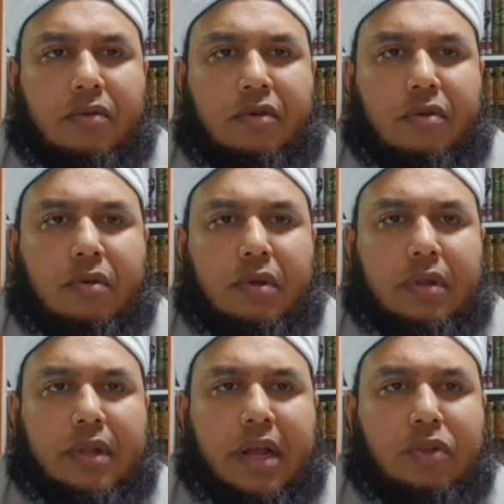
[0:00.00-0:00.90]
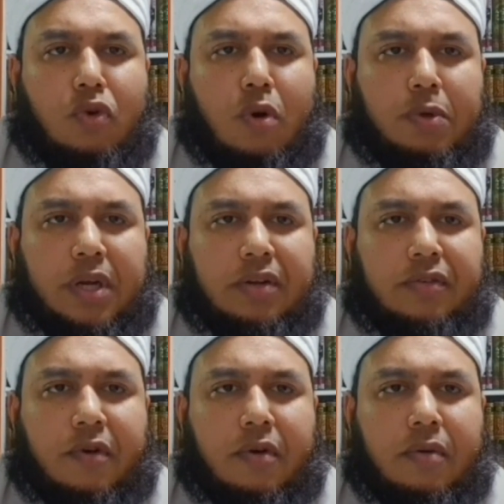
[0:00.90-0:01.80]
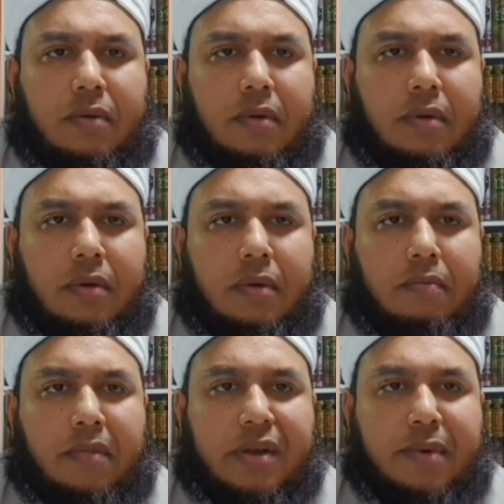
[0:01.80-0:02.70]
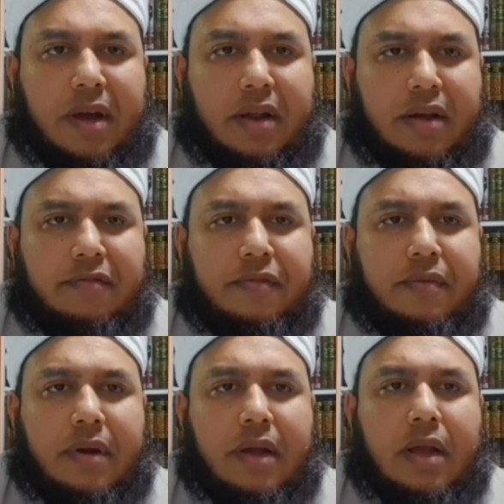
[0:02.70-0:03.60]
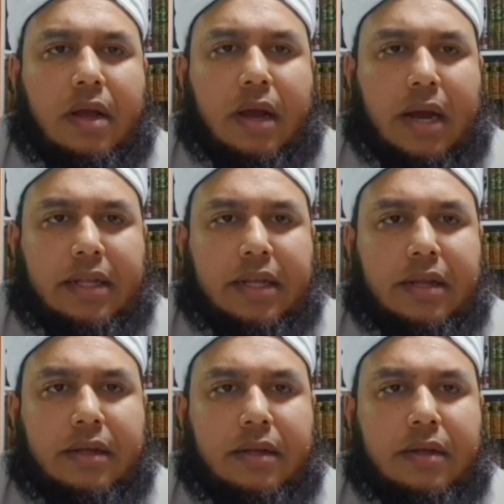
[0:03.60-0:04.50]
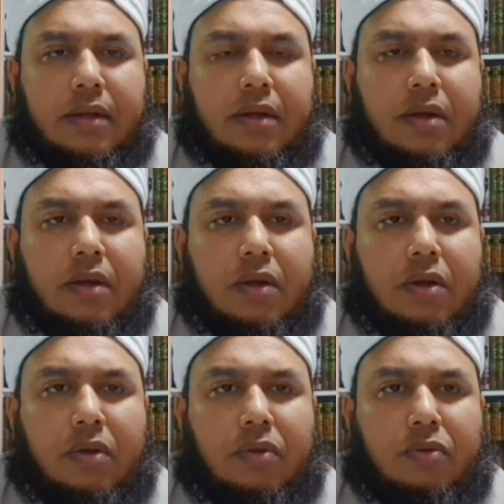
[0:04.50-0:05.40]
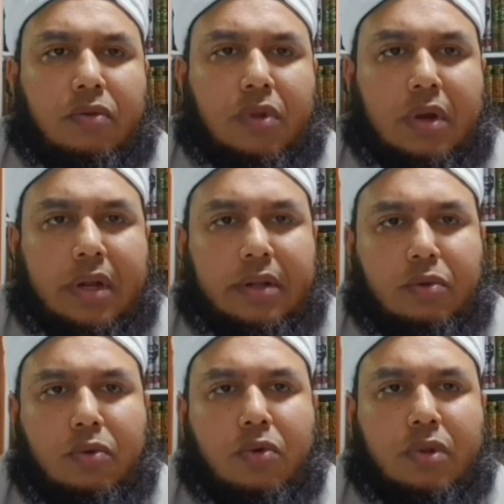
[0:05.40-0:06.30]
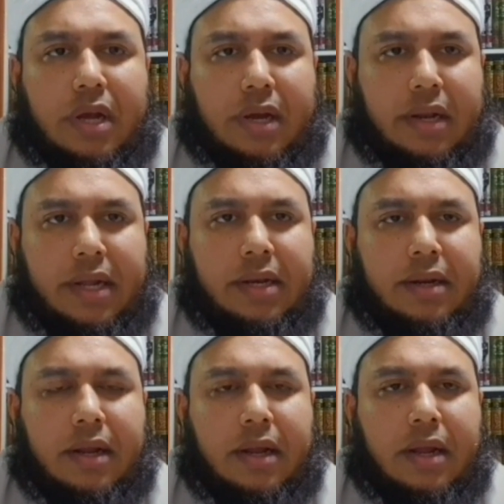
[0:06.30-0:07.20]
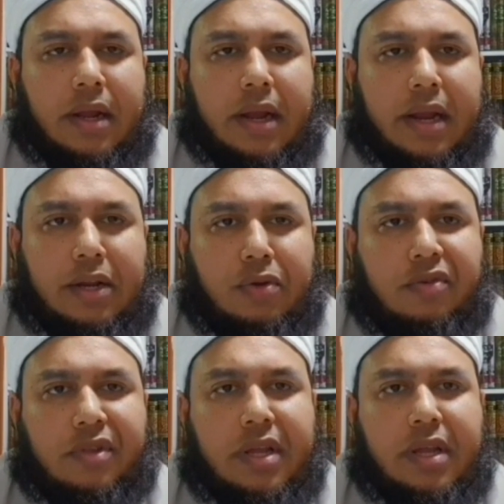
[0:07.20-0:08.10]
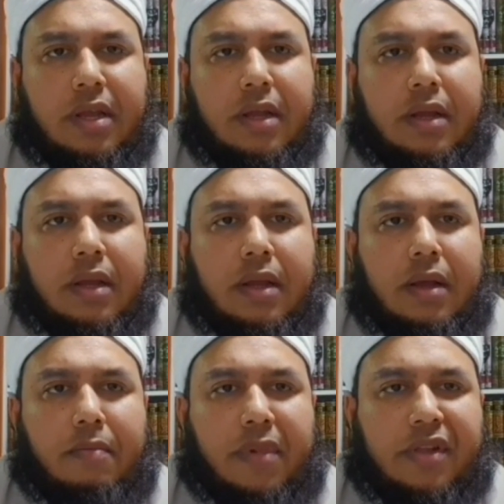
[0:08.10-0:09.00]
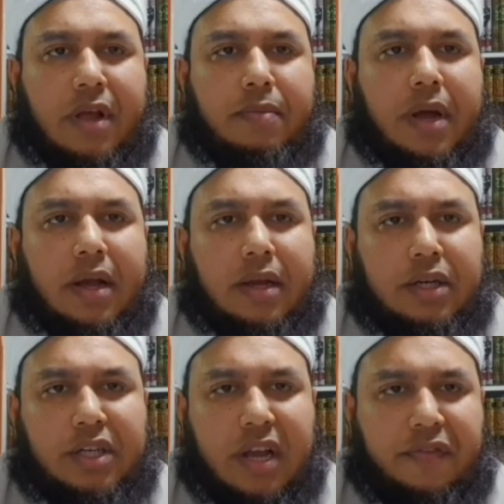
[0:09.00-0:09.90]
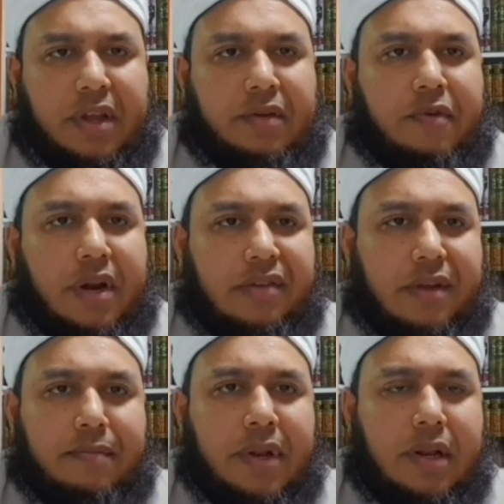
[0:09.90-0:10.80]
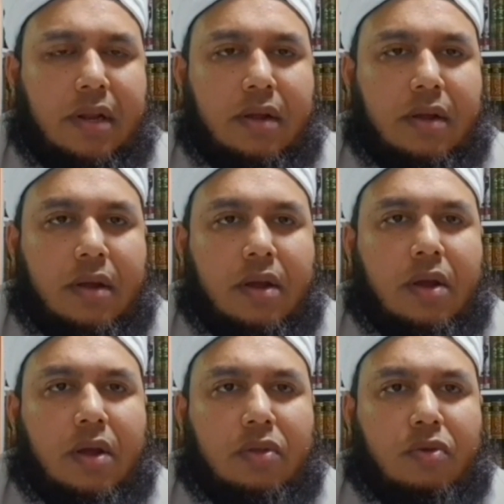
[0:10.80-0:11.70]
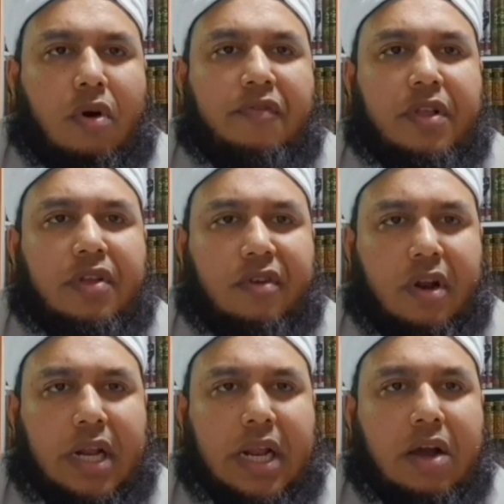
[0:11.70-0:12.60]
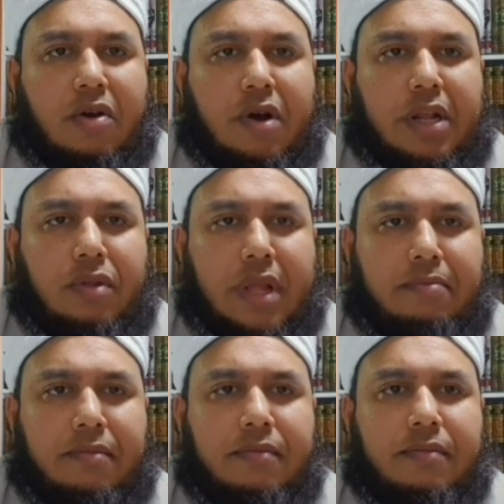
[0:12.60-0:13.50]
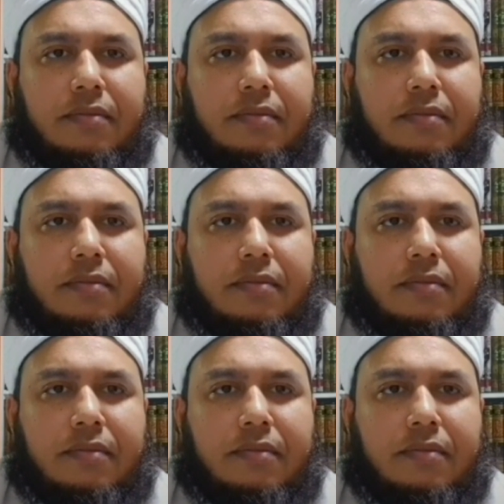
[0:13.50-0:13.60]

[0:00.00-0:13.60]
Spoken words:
So there are two options for Mazhab Ahnaf, either to do taqlid and use the Mazhab Shafi'i, for example, to offer the Salat according to them